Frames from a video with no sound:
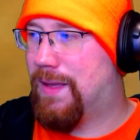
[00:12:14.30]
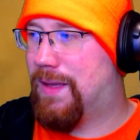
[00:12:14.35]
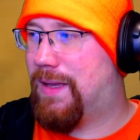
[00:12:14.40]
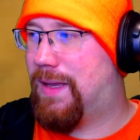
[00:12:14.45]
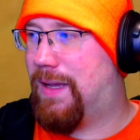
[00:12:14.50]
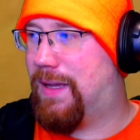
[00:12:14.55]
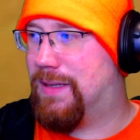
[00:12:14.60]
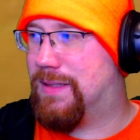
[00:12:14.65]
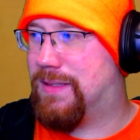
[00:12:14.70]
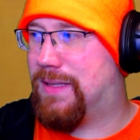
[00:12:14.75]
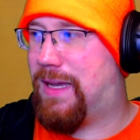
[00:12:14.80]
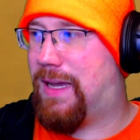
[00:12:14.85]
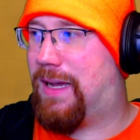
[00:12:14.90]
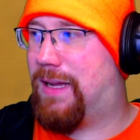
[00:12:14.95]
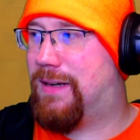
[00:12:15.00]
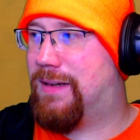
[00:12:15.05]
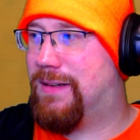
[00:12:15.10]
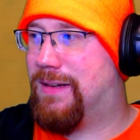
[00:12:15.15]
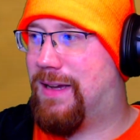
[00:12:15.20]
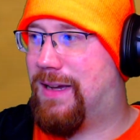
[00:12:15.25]
is
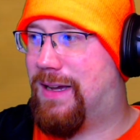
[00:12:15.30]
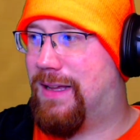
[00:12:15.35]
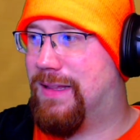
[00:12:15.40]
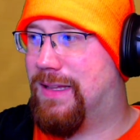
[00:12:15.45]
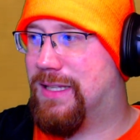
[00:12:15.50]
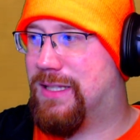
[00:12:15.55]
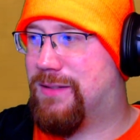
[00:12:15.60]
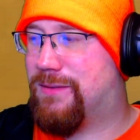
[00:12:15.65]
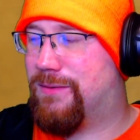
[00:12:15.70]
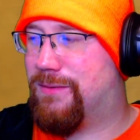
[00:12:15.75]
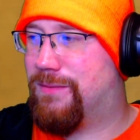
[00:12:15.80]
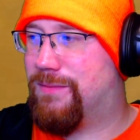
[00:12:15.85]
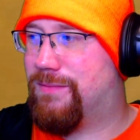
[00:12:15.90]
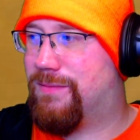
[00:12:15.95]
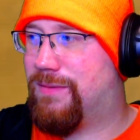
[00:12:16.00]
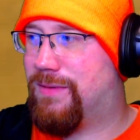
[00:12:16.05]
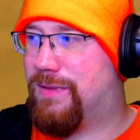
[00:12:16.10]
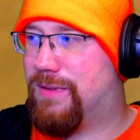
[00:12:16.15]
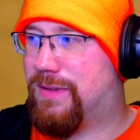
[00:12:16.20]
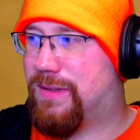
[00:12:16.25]
that this
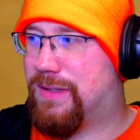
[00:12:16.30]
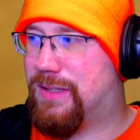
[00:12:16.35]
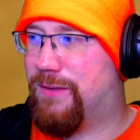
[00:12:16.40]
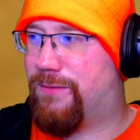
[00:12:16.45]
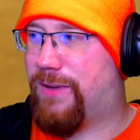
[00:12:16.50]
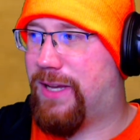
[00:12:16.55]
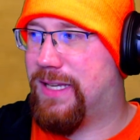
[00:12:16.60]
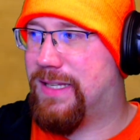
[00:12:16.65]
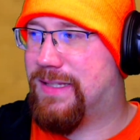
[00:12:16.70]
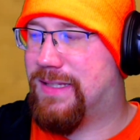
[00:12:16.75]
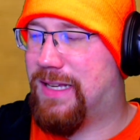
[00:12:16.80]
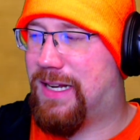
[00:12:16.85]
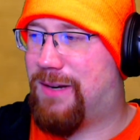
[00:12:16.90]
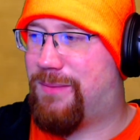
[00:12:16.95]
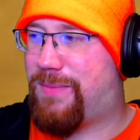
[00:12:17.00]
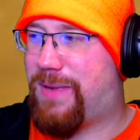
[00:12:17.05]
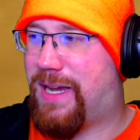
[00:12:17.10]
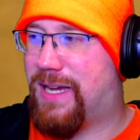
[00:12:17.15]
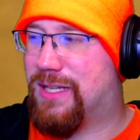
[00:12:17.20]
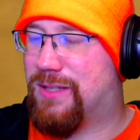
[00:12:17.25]
device
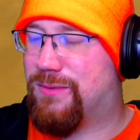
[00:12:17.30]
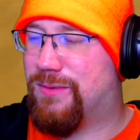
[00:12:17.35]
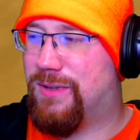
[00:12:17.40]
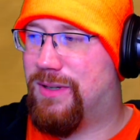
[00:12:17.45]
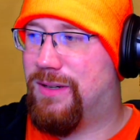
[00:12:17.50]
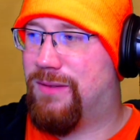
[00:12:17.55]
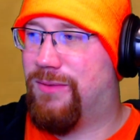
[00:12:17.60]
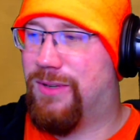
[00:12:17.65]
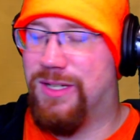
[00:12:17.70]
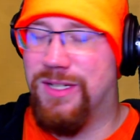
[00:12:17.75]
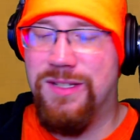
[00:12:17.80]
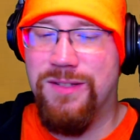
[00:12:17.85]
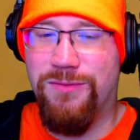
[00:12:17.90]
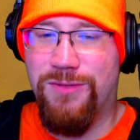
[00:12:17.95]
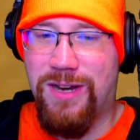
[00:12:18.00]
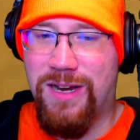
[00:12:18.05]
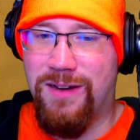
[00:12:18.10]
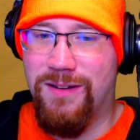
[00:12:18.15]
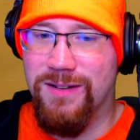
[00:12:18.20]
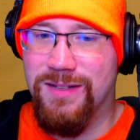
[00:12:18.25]
setup password, which
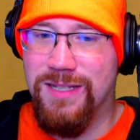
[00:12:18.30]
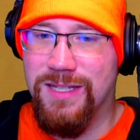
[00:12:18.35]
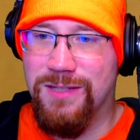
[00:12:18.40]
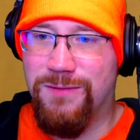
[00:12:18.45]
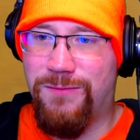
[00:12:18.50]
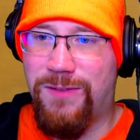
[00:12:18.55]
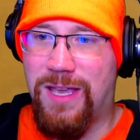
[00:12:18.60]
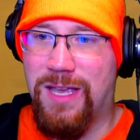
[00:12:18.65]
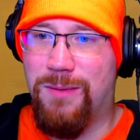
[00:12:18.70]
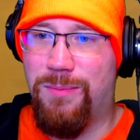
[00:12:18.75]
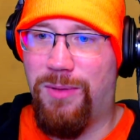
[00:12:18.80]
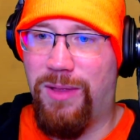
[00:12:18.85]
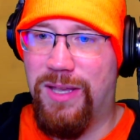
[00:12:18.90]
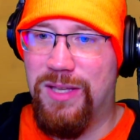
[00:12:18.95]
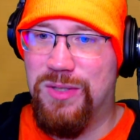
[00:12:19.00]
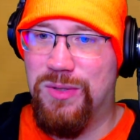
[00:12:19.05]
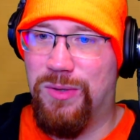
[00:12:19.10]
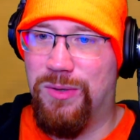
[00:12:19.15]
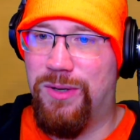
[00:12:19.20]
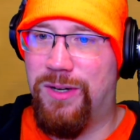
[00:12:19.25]
right here says fake
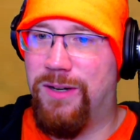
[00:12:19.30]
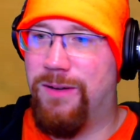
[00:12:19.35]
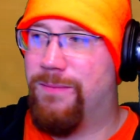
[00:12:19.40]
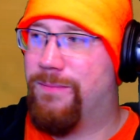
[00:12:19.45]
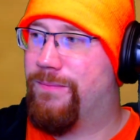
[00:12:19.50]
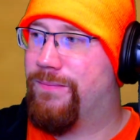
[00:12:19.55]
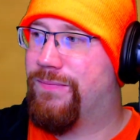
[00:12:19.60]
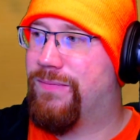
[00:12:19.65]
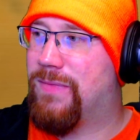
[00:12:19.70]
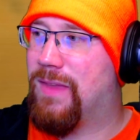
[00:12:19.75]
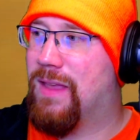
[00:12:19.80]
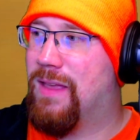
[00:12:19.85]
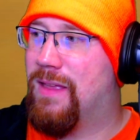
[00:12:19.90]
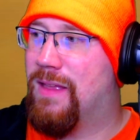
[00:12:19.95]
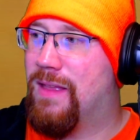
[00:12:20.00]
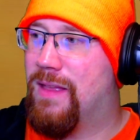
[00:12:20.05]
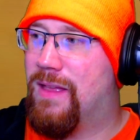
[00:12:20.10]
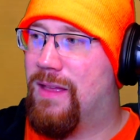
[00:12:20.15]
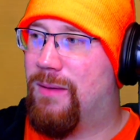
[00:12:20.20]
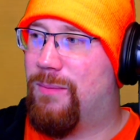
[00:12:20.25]
placeholder,
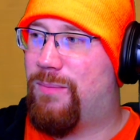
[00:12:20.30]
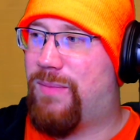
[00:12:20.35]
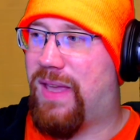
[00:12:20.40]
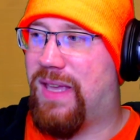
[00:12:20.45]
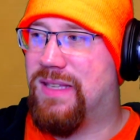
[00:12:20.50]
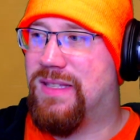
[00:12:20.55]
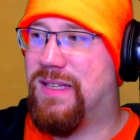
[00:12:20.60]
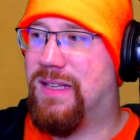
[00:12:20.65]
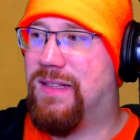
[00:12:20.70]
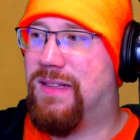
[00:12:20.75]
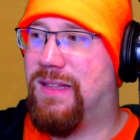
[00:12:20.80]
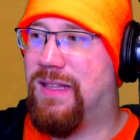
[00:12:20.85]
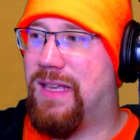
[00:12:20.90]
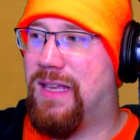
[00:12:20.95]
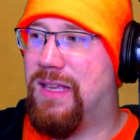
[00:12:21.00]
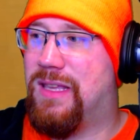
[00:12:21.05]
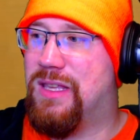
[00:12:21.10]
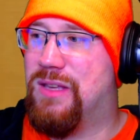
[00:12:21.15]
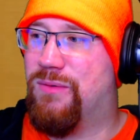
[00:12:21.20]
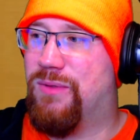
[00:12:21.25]
basically
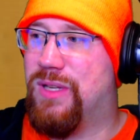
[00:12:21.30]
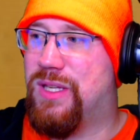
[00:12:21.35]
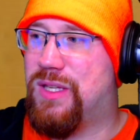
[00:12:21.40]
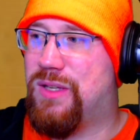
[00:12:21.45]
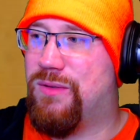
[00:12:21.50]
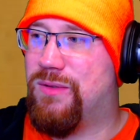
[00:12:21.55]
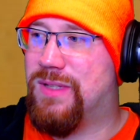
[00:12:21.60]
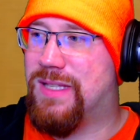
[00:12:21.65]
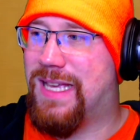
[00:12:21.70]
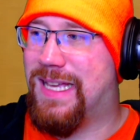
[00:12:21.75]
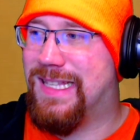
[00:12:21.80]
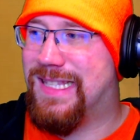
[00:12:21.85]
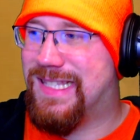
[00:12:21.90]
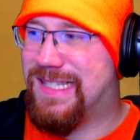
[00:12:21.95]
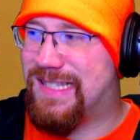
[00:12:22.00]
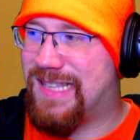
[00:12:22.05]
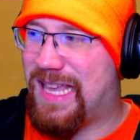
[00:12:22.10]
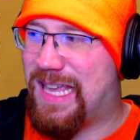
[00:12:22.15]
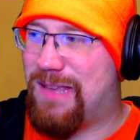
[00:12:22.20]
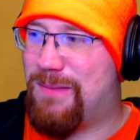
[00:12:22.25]
you would use that
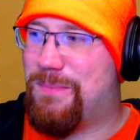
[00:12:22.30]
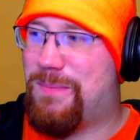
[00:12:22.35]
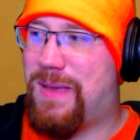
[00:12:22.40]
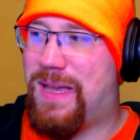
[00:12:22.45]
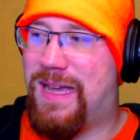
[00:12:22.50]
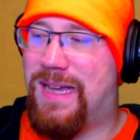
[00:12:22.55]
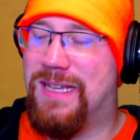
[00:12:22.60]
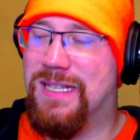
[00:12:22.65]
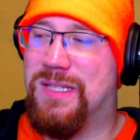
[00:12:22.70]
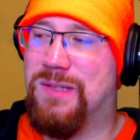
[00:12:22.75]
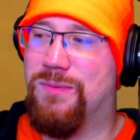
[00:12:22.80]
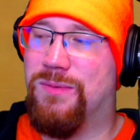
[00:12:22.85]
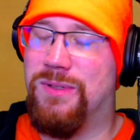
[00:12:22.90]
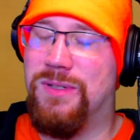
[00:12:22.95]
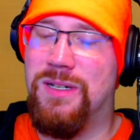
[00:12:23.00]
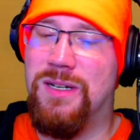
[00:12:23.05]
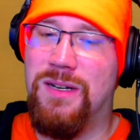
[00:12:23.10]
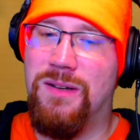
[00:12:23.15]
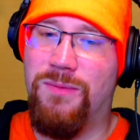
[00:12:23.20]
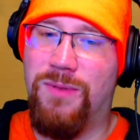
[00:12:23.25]
same
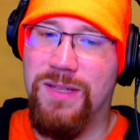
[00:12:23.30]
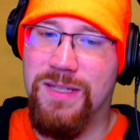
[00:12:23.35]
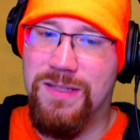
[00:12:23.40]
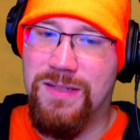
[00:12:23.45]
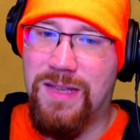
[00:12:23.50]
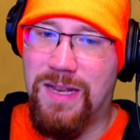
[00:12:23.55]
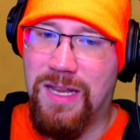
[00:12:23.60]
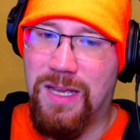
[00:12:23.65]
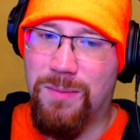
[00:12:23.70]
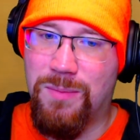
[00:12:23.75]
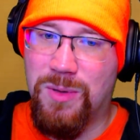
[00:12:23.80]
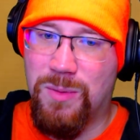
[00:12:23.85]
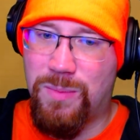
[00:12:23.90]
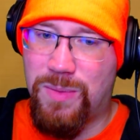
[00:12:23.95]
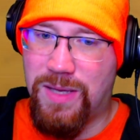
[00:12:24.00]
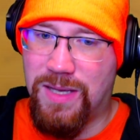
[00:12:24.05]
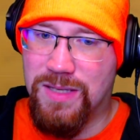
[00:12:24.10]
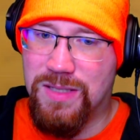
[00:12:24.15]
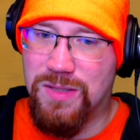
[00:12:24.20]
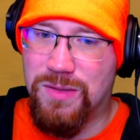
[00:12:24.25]
password when setting up your
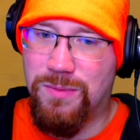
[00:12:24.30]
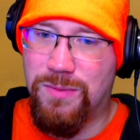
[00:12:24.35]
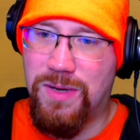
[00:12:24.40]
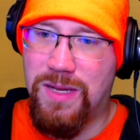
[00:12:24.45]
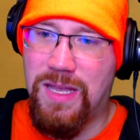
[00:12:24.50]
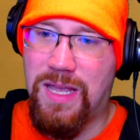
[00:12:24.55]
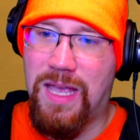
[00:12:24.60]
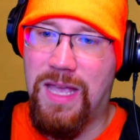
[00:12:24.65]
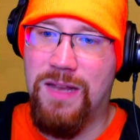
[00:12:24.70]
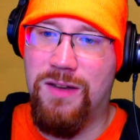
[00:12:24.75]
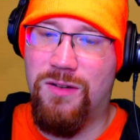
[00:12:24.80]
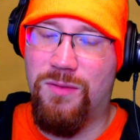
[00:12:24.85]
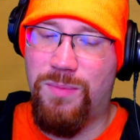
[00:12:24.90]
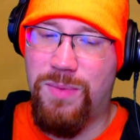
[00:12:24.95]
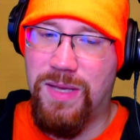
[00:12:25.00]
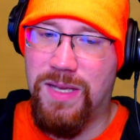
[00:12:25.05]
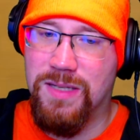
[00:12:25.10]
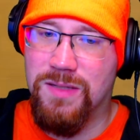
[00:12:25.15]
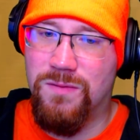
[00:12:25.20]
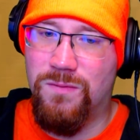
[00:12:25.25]
PS3 and your
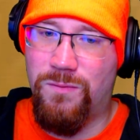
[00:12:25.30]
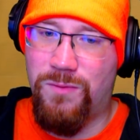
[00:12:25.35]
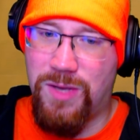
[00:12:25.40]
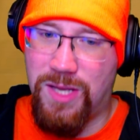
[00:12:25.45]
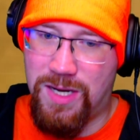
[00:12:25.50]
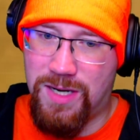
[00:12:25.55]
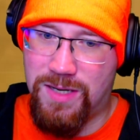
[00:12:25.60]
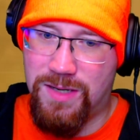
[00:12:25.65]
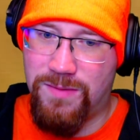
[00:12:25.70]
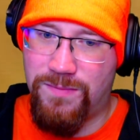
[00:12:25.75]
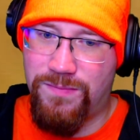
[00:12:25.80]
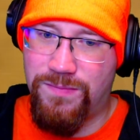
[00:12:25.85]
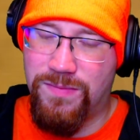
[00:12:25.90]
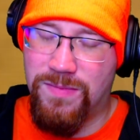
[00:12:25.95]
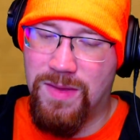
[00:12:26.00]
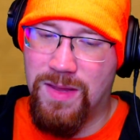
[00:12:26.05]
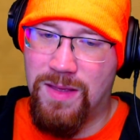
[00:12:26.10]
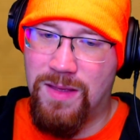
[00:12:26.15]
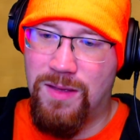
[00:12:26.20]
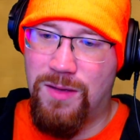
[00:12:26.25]
PS Vita
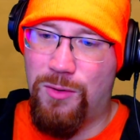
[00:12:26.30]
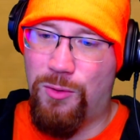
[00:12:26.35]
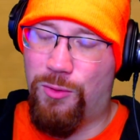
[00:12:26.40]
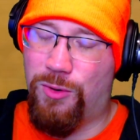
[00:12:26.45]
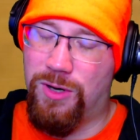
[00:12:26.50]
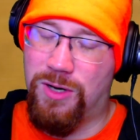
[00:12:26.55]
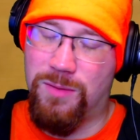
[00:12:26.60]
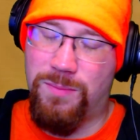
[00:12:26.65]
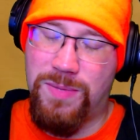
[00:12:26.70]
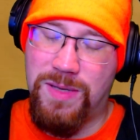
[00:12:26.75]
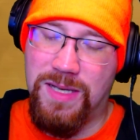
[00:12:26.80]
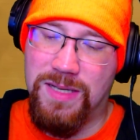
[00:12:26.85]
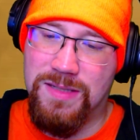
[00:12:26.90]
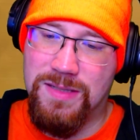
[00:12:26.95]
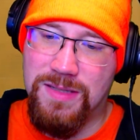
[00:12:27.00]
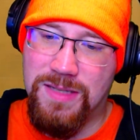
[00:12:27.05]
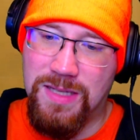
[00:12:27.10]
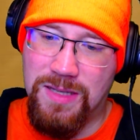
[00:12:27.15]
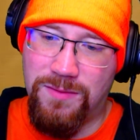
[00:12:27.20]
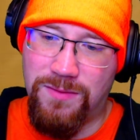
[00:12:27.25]
or your PS
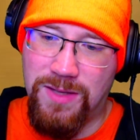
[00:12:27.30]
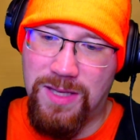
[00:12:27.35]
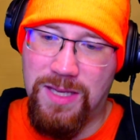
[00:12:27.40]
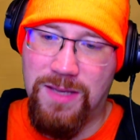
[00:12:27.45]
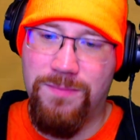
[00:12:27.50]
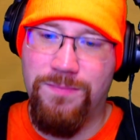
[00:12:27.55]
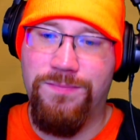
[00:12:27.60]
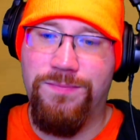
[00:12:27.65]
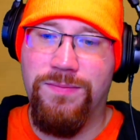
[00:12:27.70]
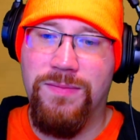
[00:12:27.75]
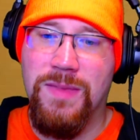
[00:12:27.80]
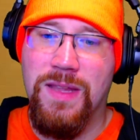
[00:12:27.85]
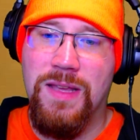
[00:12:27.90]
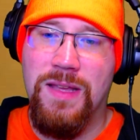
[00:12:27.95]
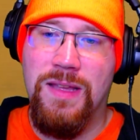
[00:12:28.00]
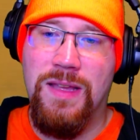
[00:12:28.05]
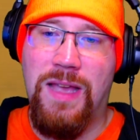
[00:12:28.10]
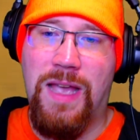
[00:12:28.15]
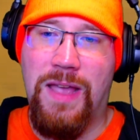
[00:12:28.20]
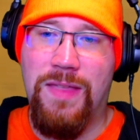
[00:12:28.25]
TV,
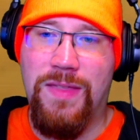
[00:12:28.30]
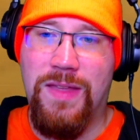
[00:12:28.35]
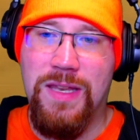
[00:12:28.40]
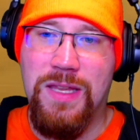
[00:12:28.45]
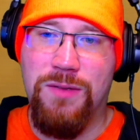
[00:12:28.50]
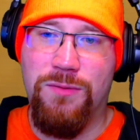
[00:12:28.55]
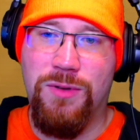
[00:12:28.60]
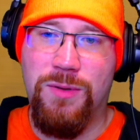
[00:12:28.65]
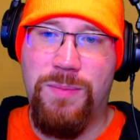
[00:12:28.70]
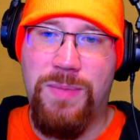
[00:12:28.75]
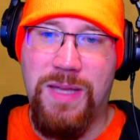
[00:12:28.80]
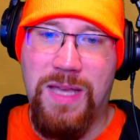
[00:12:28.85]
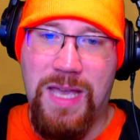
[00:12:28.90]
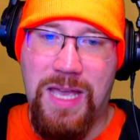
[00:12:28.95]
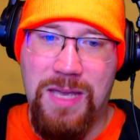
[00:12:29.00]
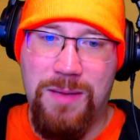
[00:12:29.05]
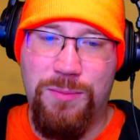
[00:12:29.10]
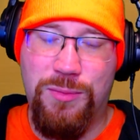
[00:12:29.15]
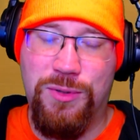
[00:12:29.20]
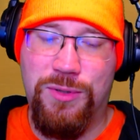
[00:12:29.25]
and then you would be
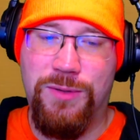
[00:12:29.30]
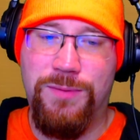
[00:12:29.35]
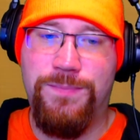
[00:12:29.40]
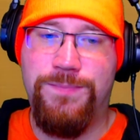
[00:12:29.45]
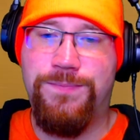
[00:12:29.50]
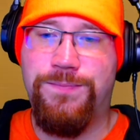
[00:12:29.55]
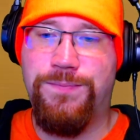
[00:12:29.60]
able